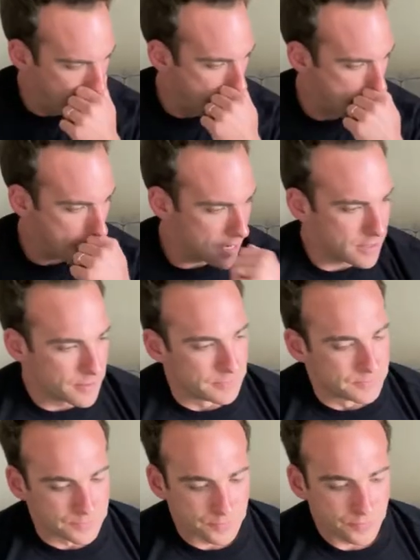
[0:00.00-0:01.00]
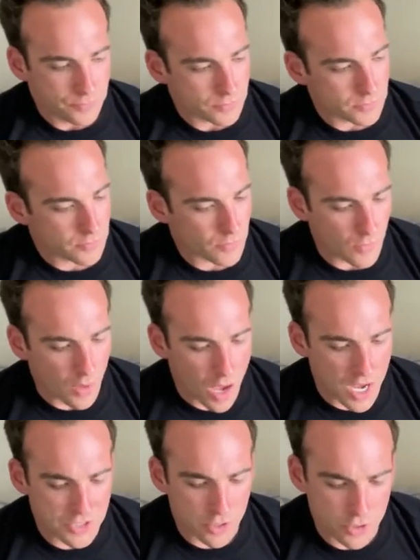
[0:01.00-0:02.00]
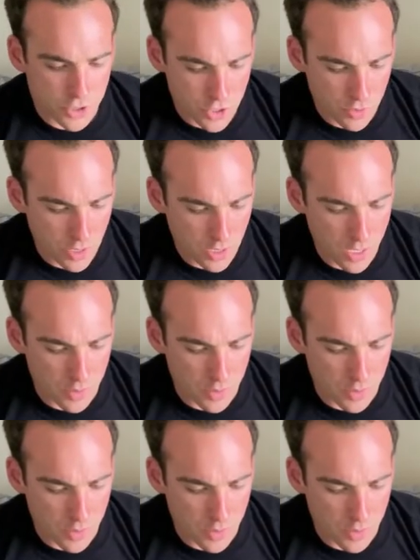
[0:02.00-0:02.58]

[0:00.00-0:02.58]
And I started shooting,